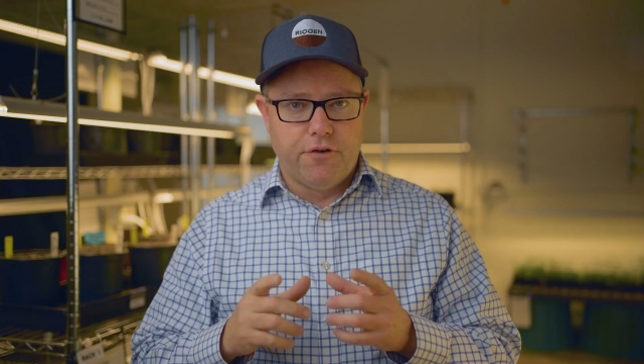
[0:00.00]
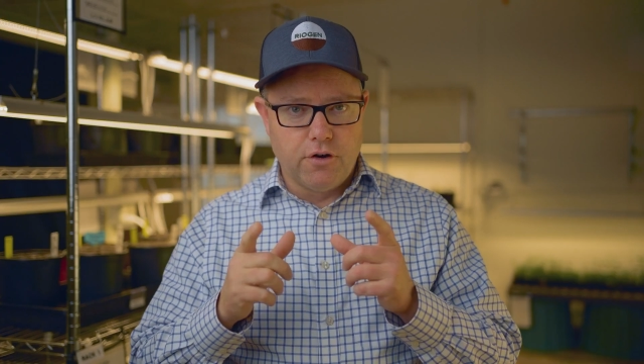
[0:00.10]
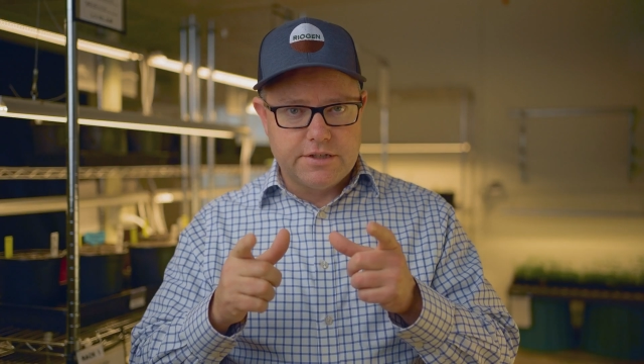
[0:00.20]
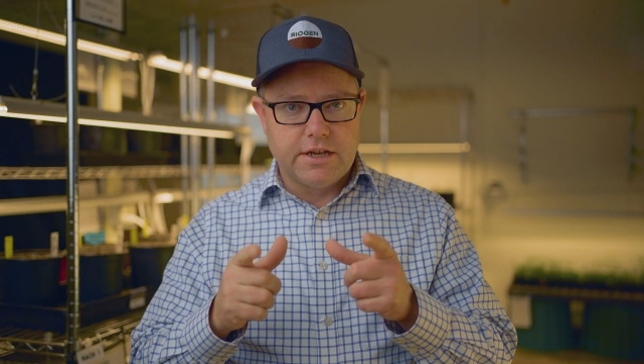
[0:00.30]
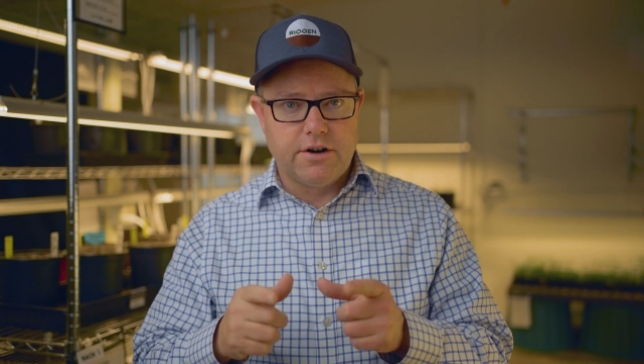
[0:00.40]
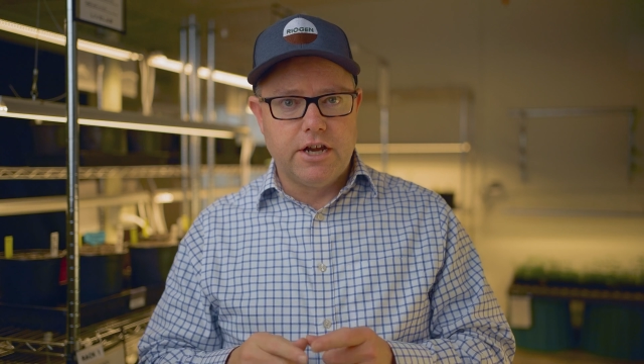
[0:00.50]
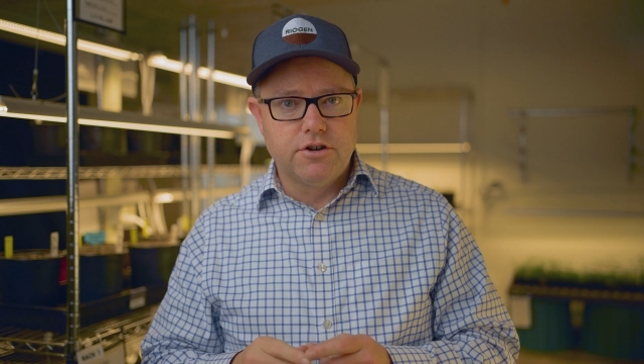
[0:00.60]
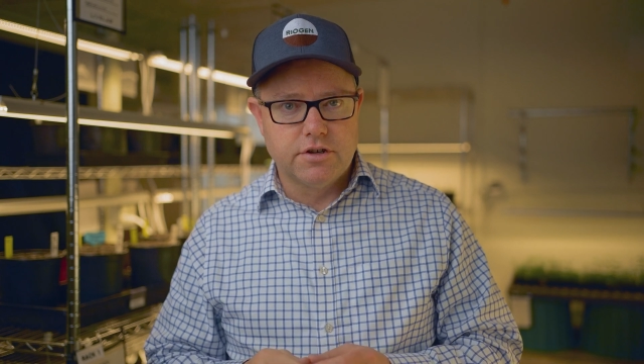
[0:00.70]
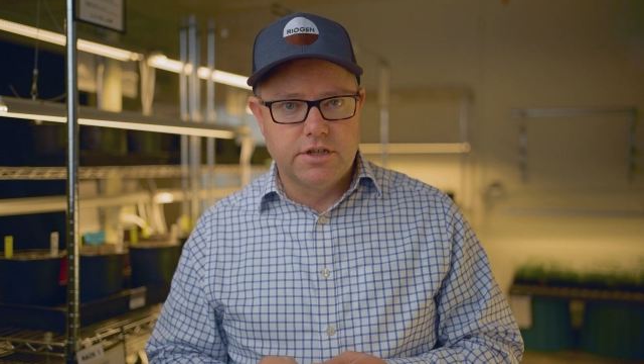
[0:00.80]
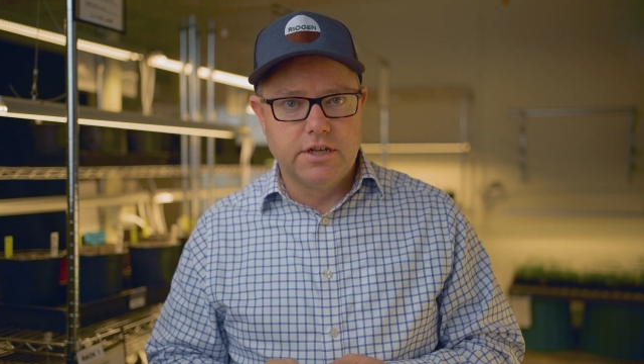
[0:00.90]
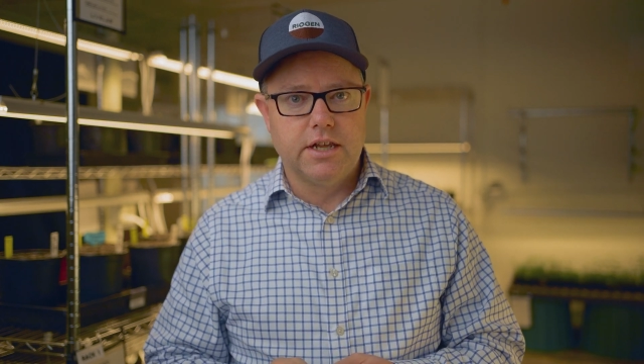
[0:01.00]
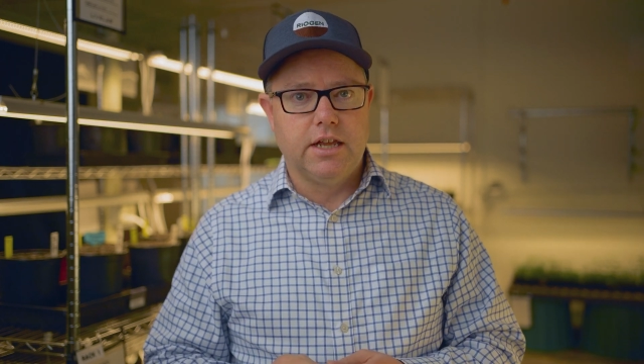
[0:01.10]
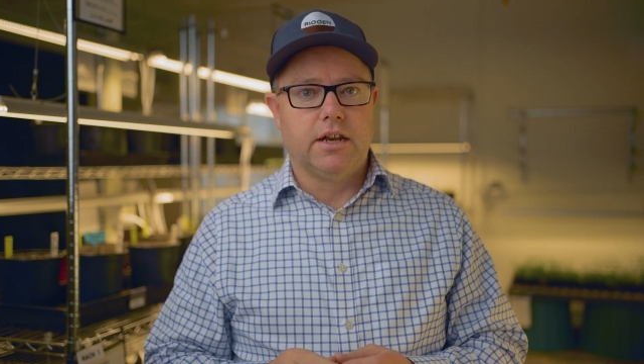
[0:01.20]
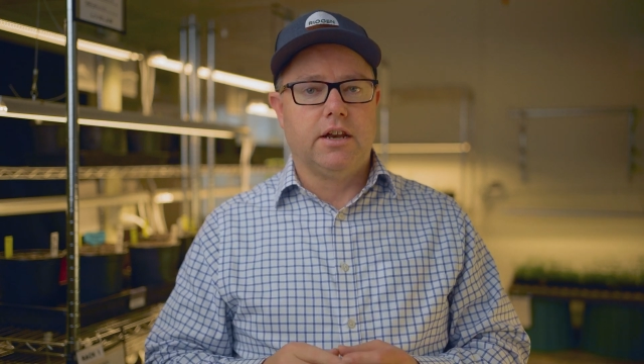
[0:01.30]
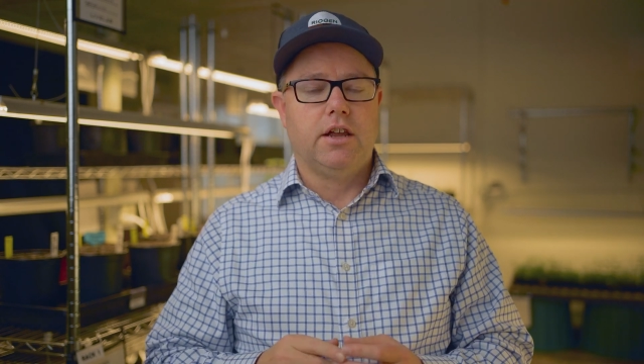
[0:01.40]
Folks that are interested
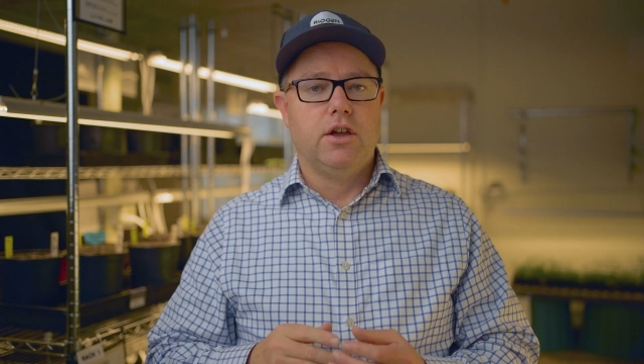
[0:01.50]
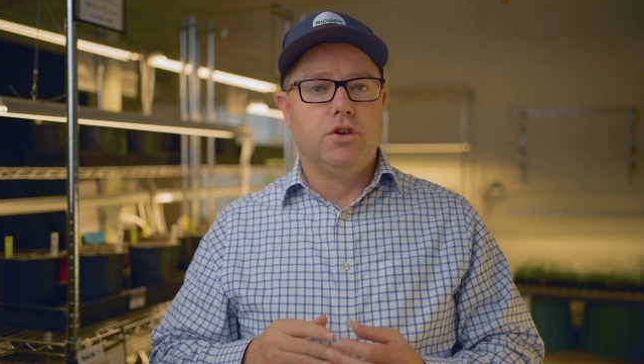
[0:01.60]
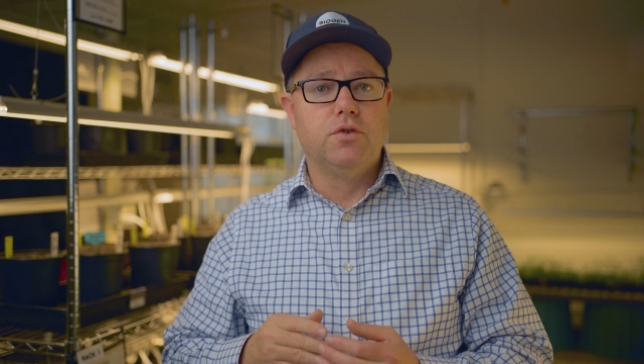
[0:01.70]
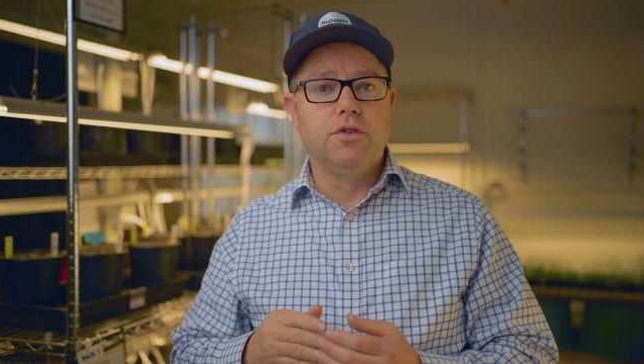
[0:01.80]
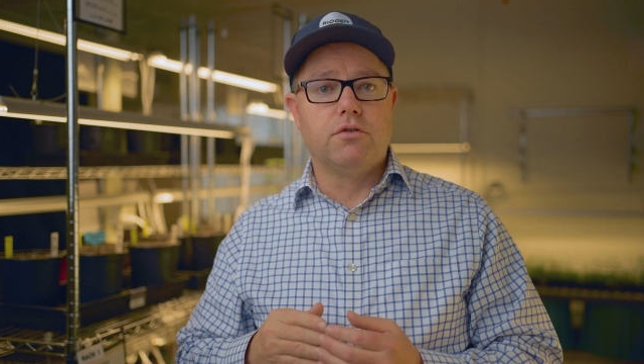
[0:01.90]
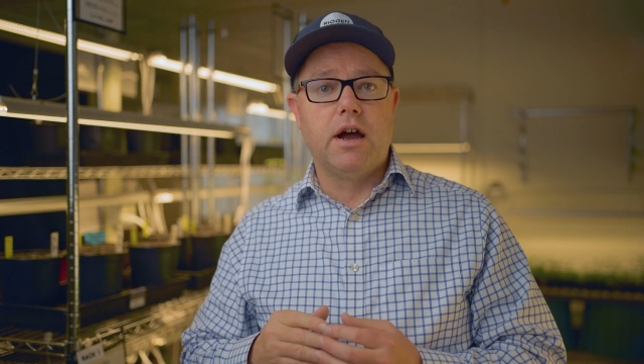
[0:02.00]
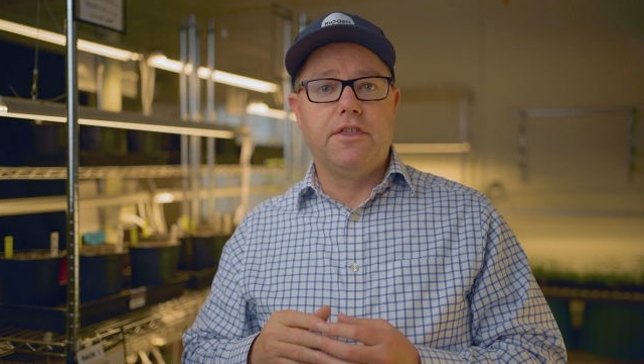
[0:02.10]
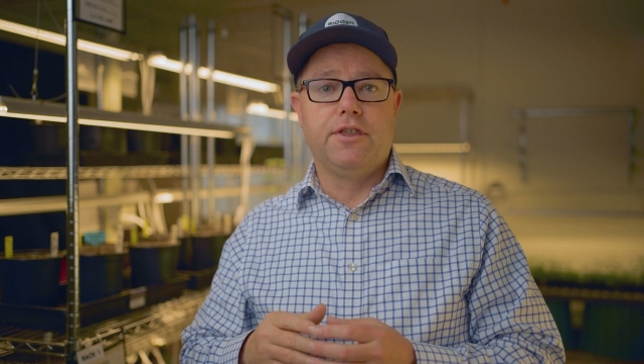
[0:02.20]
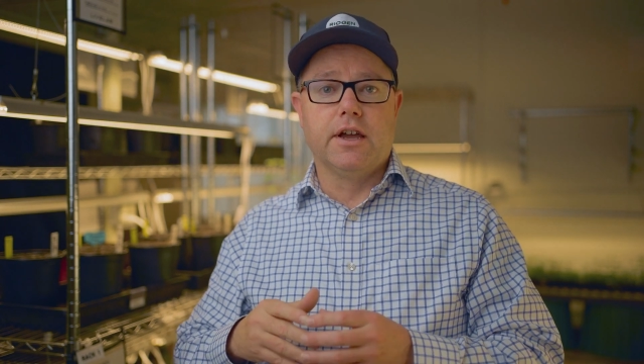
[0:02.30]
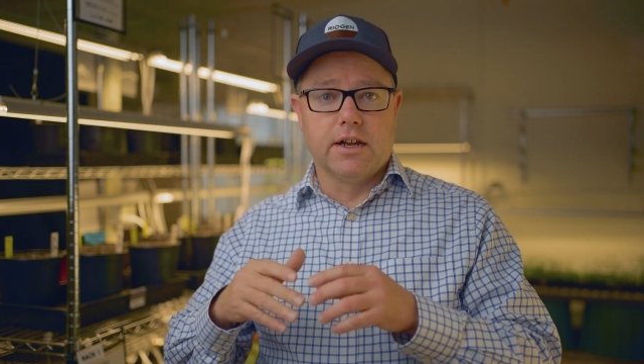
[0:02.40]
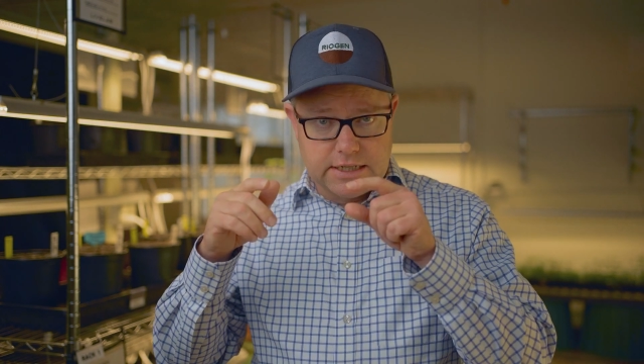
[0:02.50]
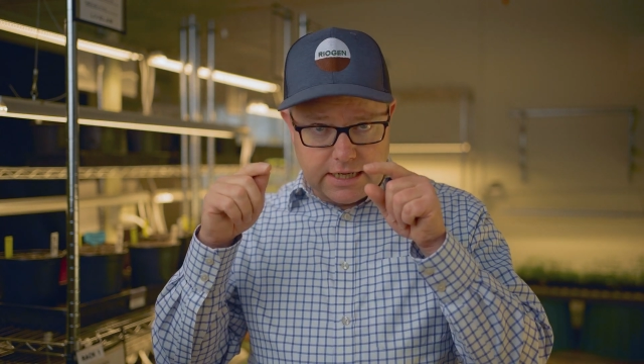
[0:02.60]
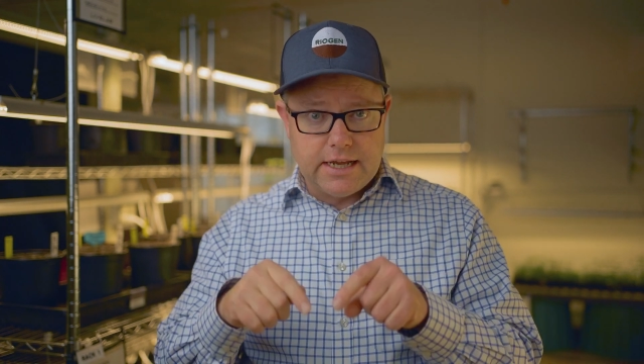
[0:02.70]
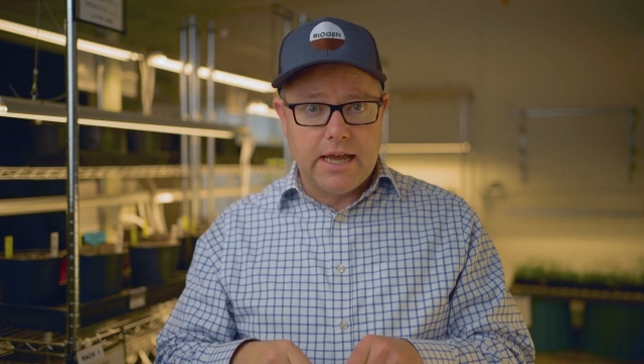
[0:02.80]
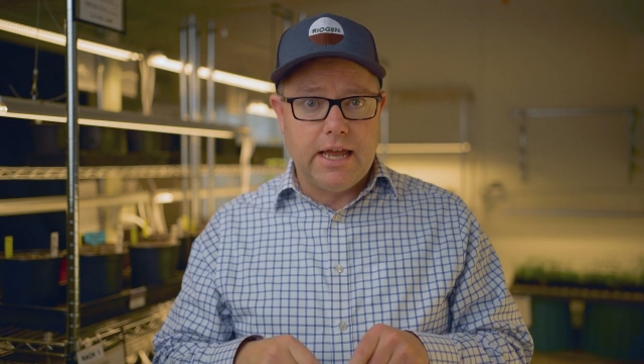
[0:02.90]
in doing the right thing
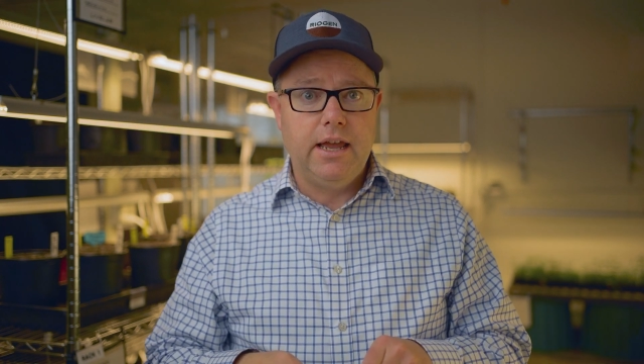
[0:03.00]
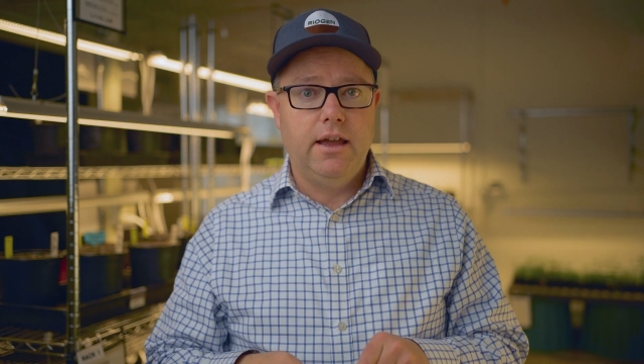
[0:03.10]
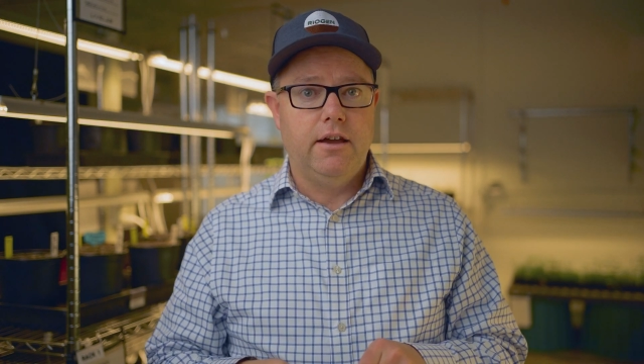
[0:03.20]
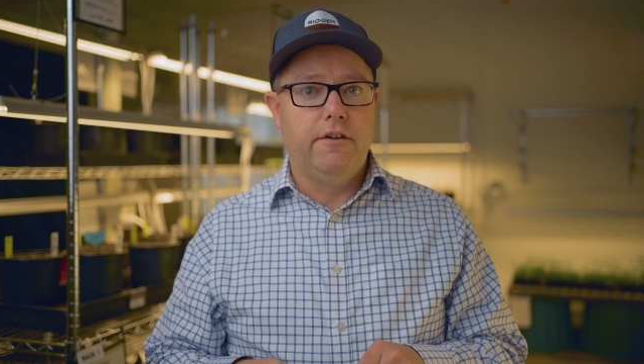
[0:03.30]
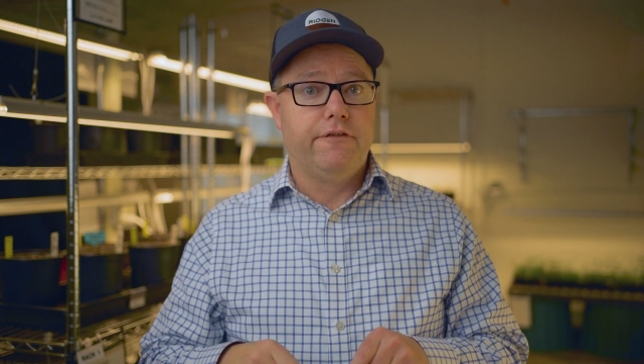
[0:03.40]
today